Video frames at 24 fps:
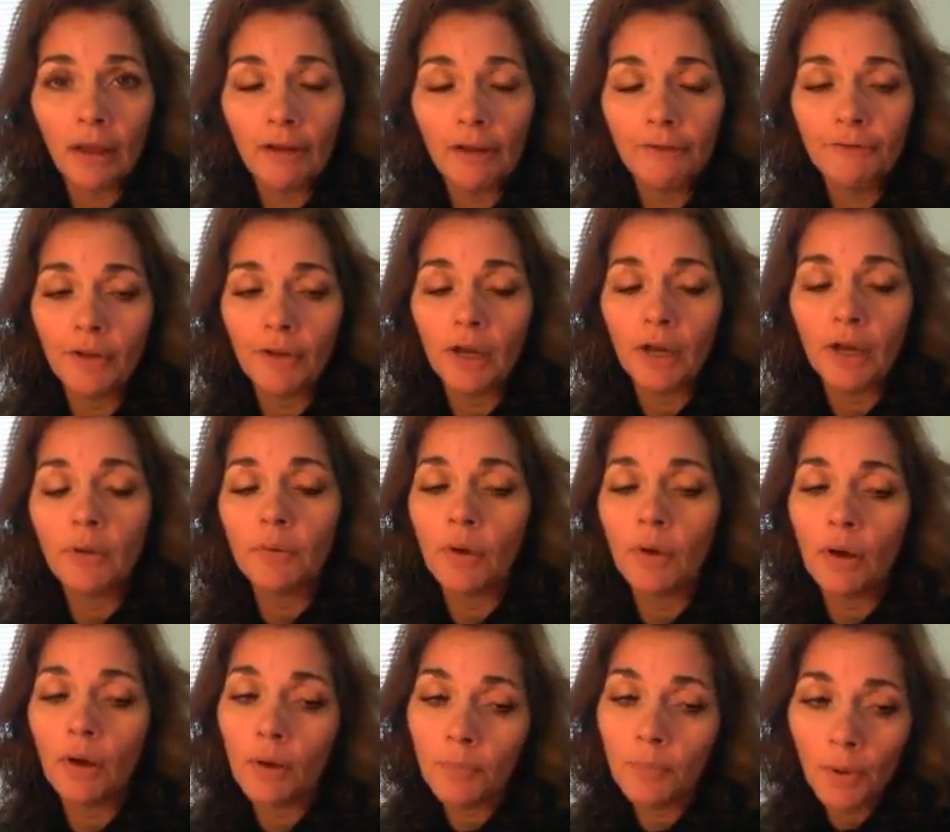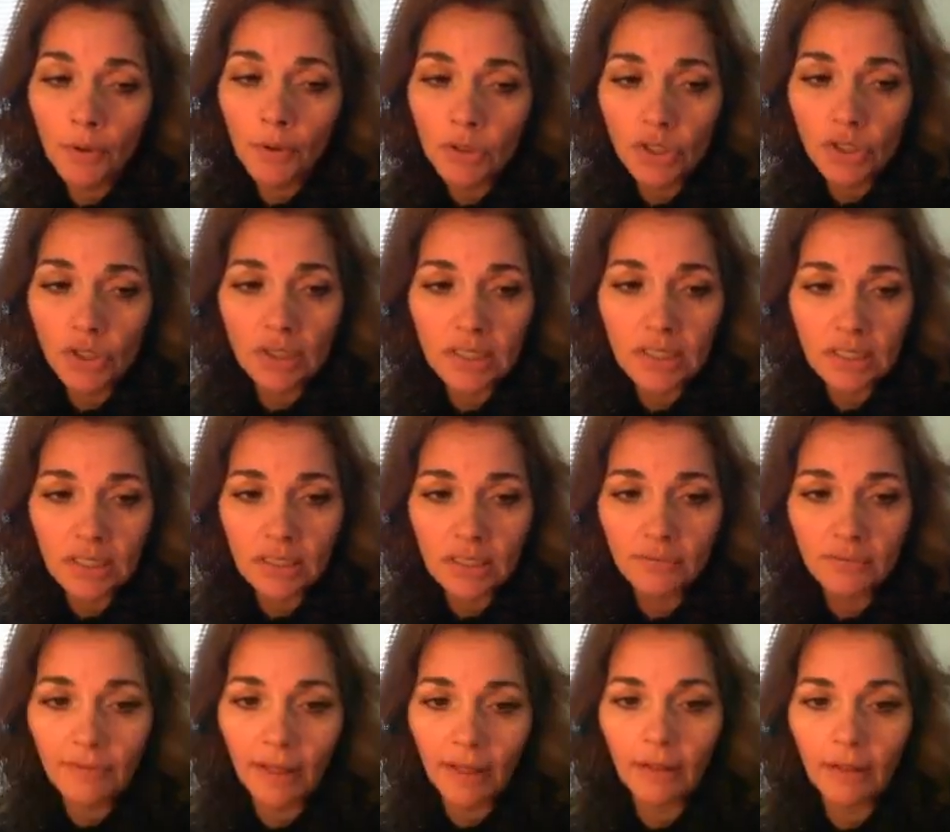of emotions
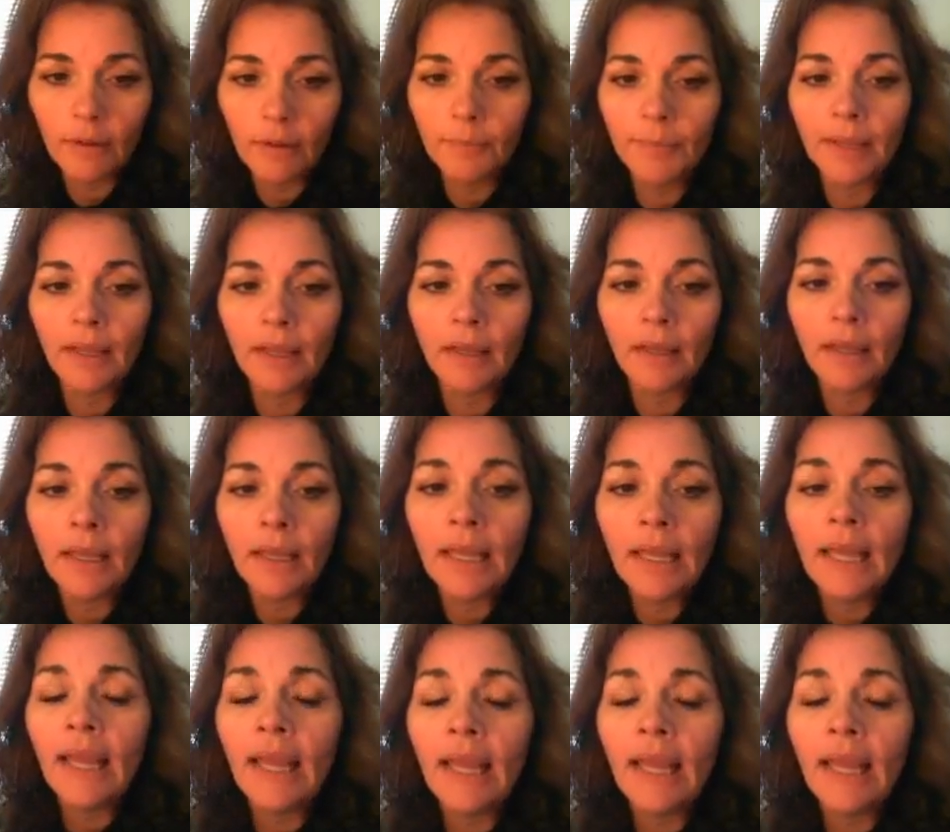developing.